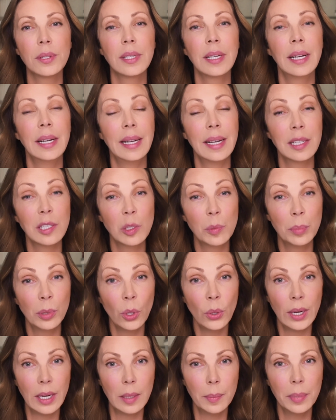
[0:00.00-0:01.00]
can
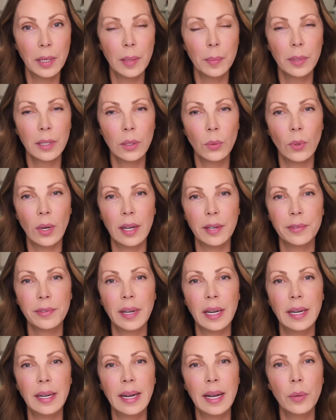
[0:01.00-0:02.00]
exploit public
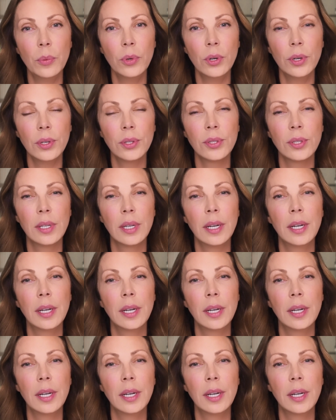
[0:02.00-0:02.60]
Wi-Fi networks